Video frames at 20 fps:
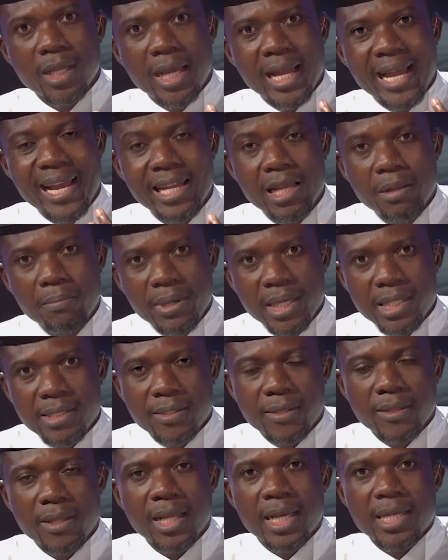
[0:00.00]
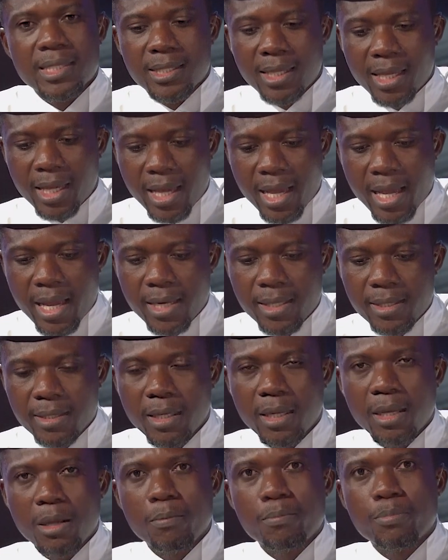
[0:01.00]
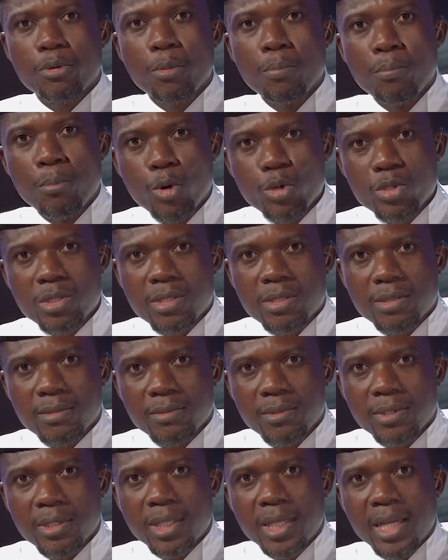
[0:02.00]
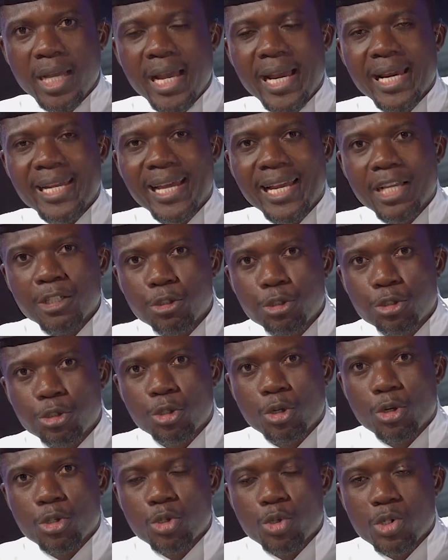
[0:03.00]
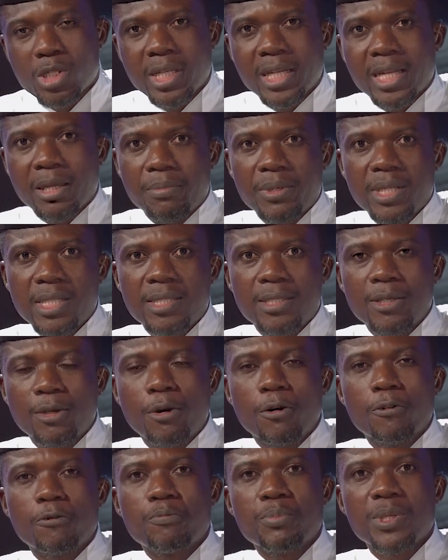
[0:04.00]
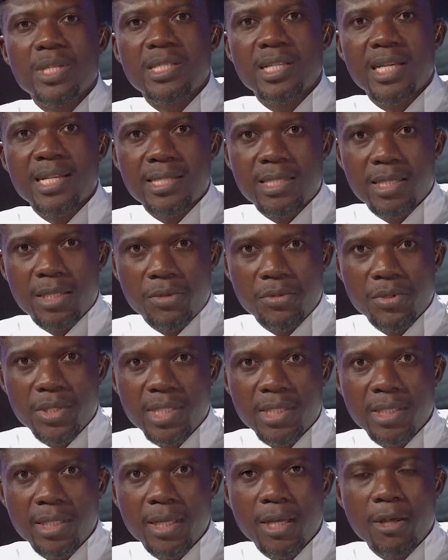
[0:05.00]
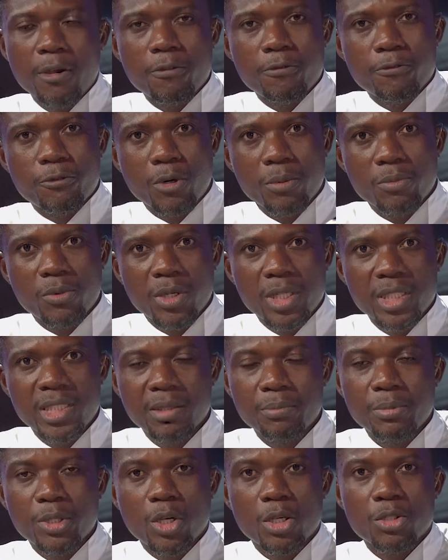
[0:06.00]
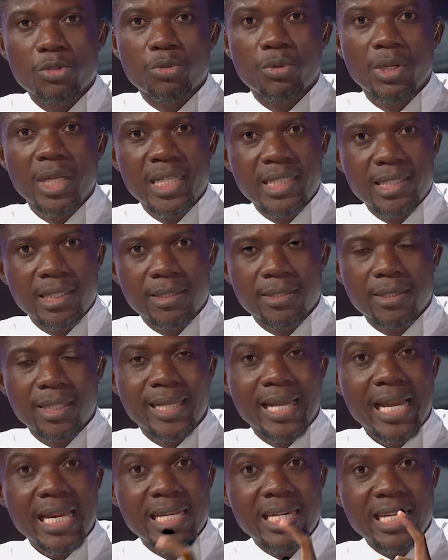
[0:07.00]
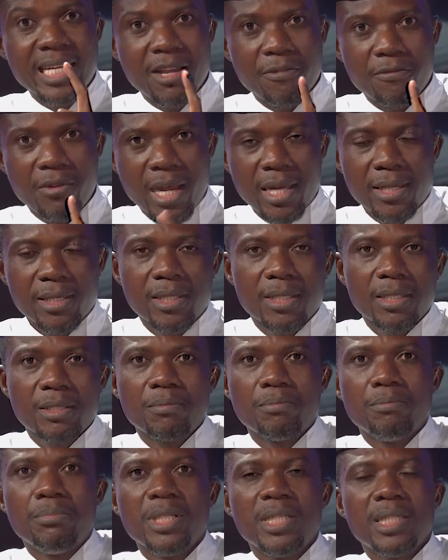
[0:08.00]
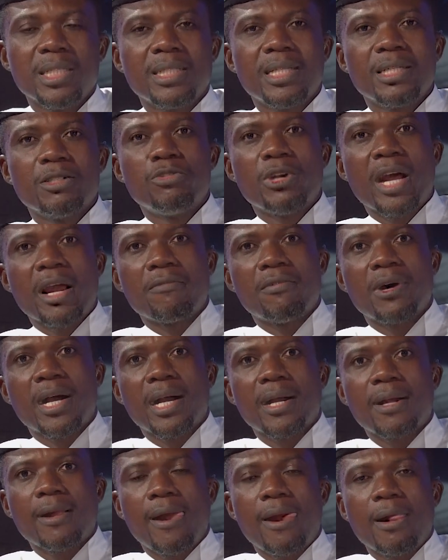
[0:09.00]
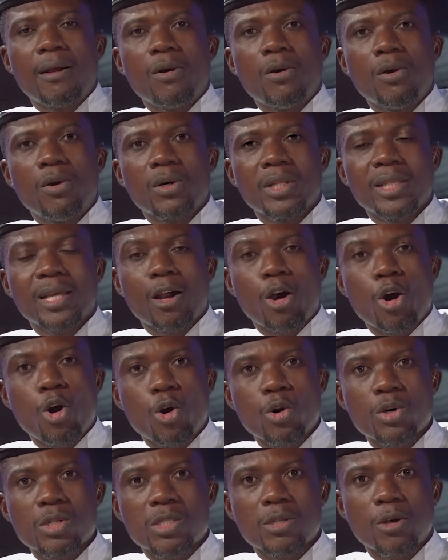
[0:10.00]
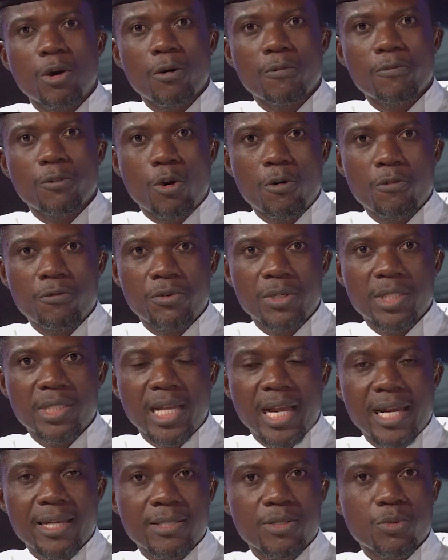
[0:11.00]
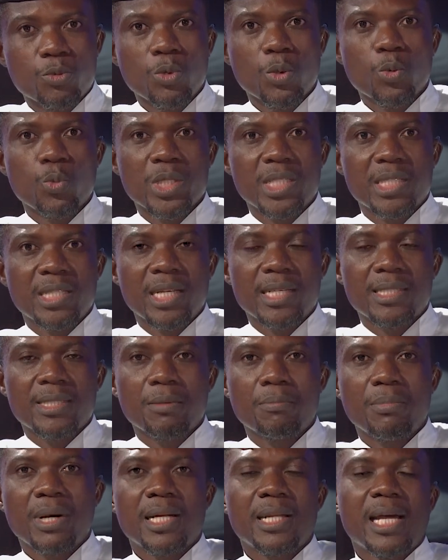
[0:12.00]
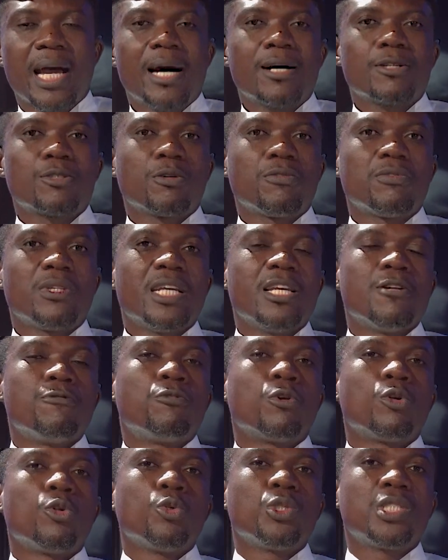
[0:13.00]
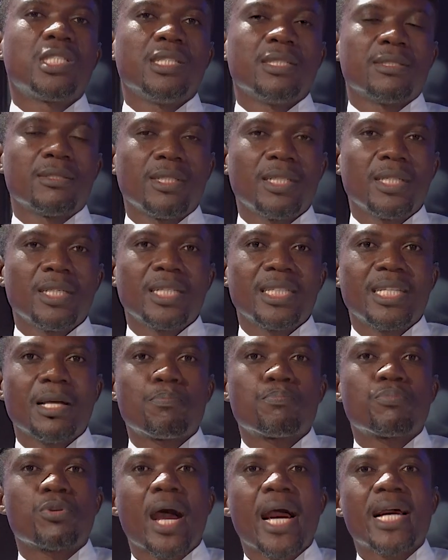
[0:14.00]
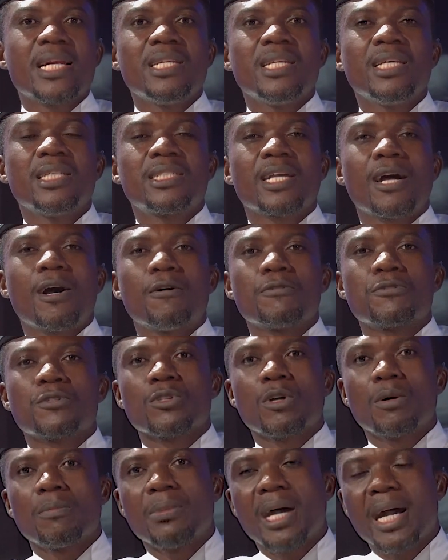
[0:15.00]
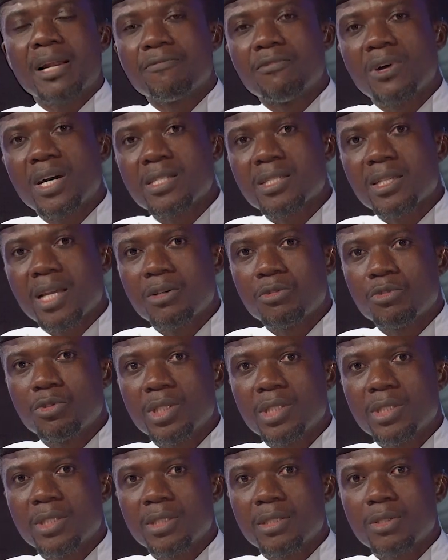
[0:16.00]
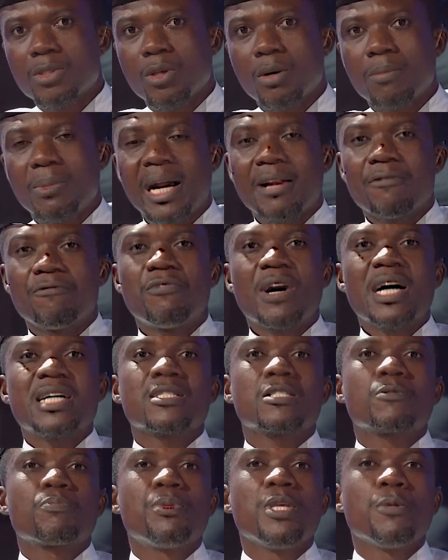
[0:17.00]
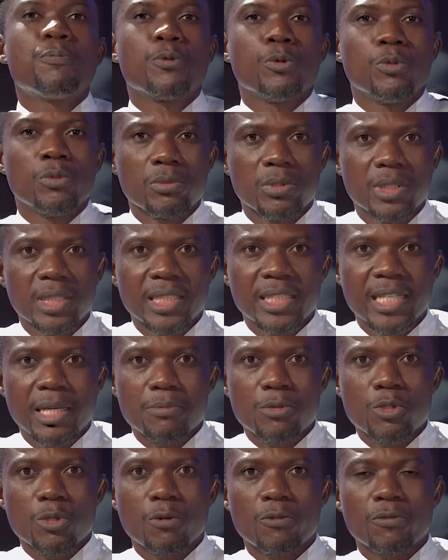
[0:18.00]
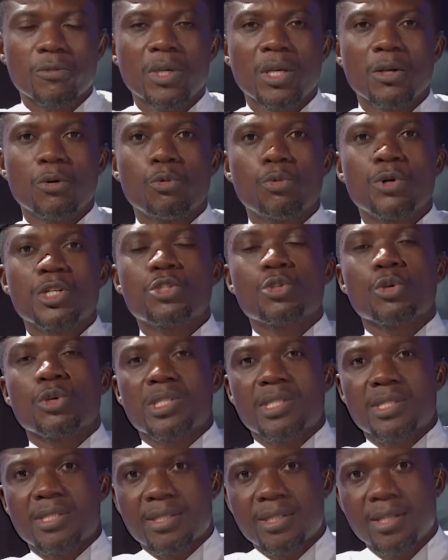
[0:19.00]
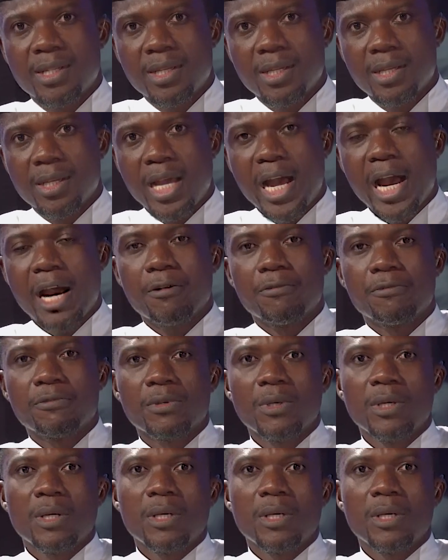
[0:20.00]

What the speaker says: elements that can promote and ensure sustainability of peace and security from religion, because religion can never be the driver or the cause of conflict as we witness, but out of the evolution, the pride nature of some advanced countries, some advanced people in terms of resources have